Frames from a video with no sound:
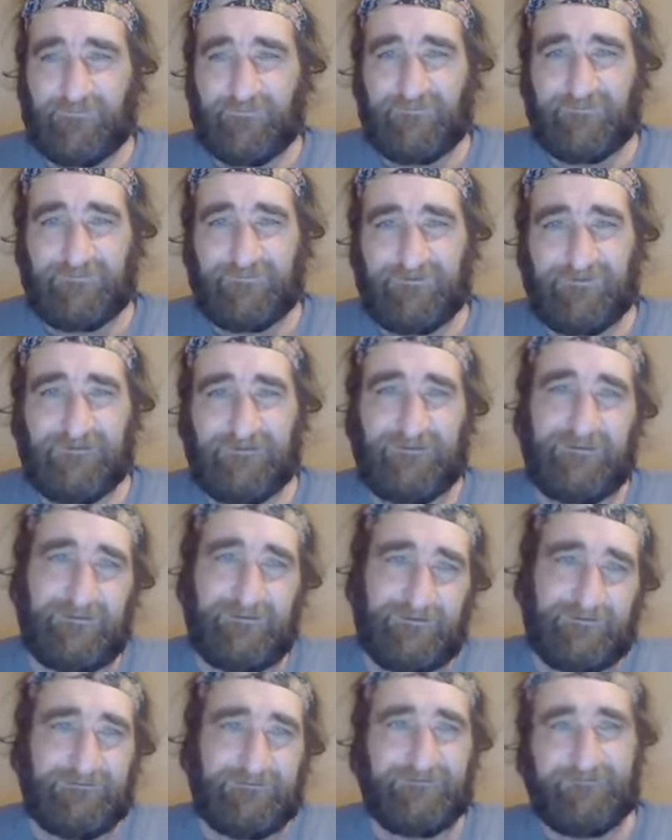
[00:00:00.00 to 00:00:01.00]
of the
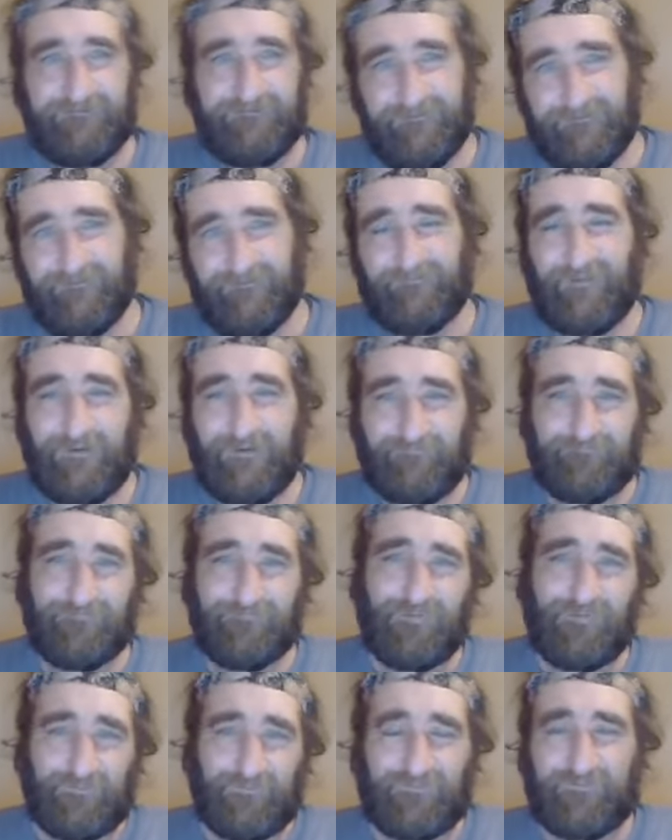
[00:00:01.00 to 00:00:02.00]
day and am up
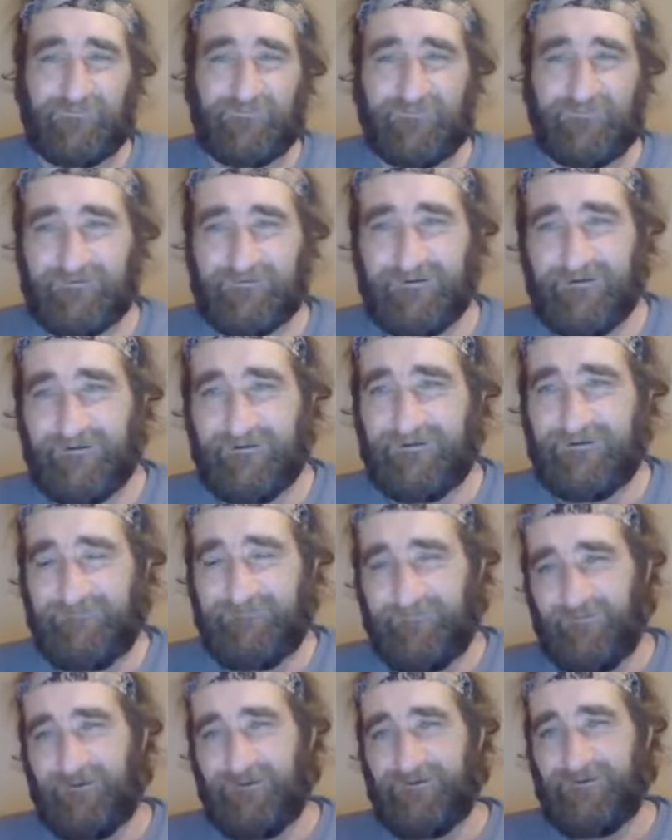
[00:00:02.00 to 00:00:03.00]
most of the night,
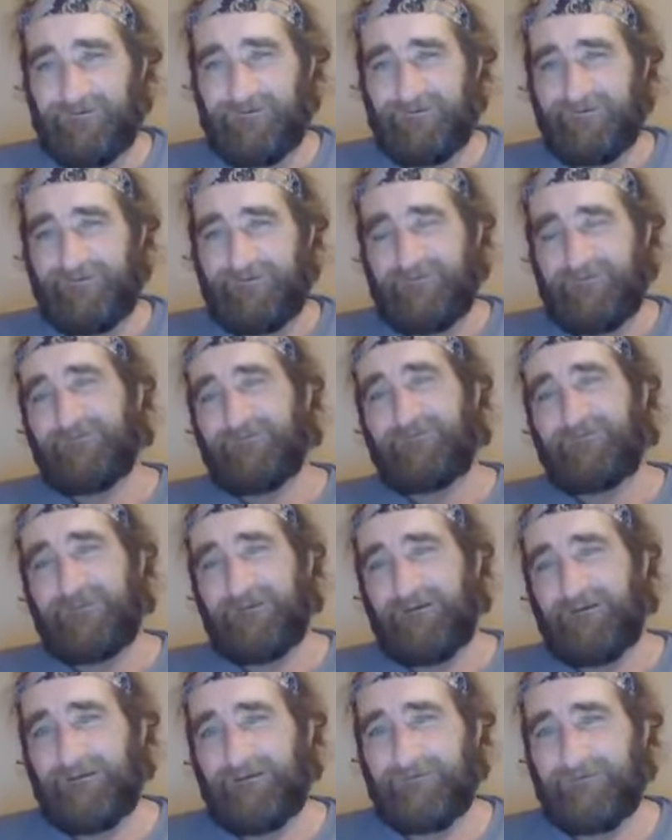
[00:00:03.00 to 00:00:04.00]
while you
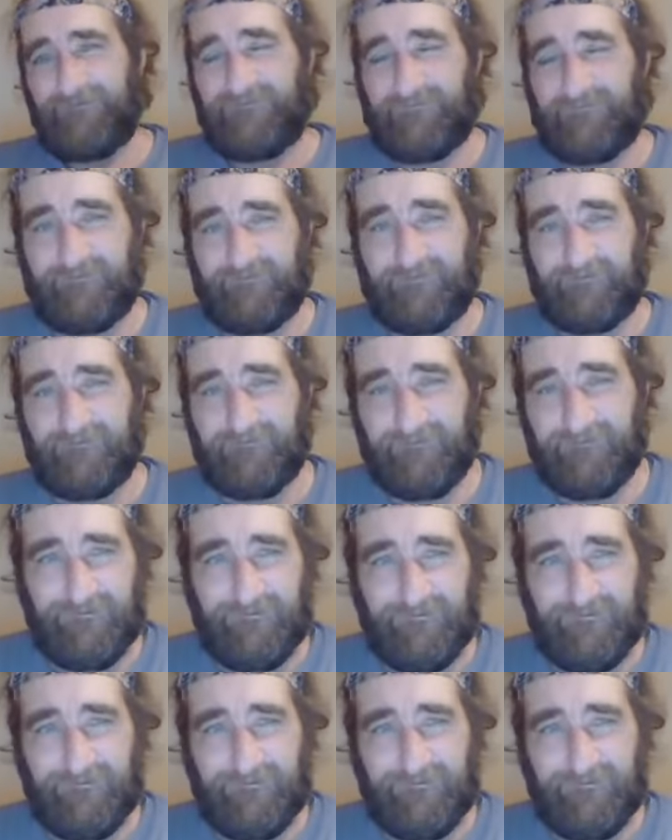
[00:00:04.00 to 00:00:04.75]
guys are